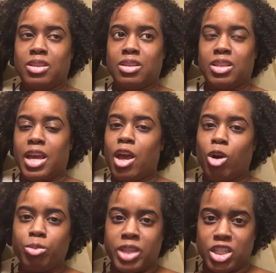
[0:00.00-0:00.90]
the
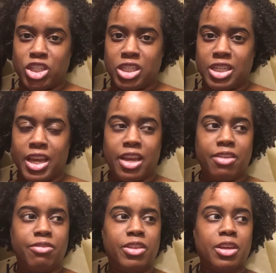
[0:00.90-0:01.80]
help that she
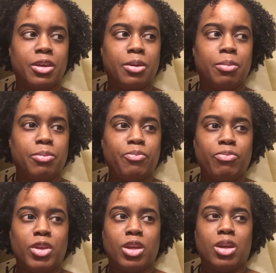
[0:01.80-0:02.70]
gave them,
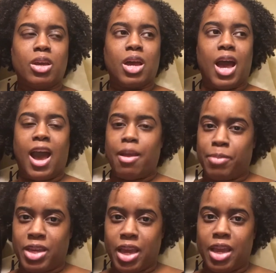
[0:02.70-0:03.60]
I
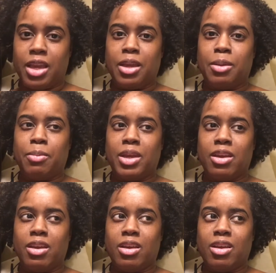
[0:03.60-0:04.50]
became
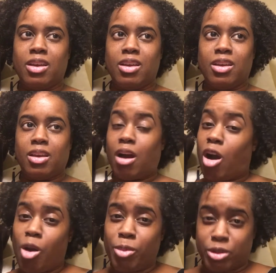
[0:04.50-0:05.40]

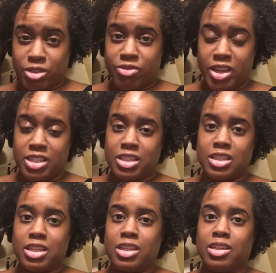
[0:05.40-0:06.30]
almost vested
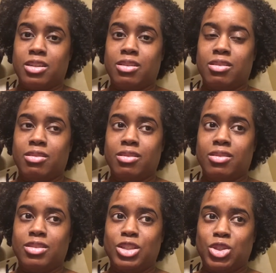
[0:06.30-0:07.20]
in
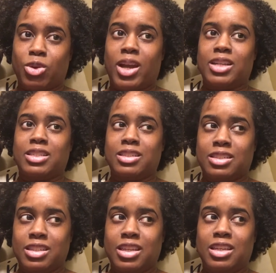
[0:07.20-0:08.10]
trying to
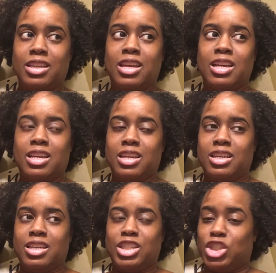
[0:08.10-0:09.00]
see
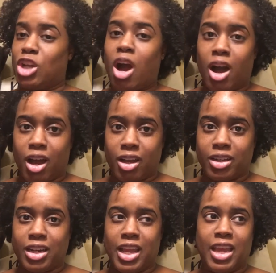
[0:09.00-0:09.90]

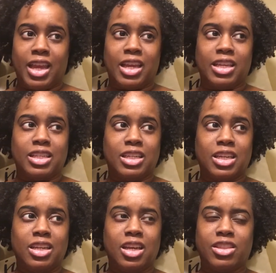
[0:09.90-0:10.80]
John and
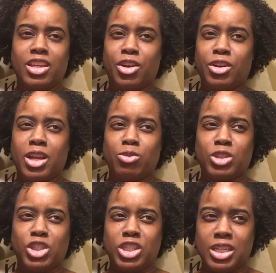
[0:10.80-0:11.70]
I think her name was
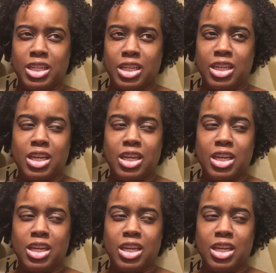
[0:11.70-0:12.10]
Jenny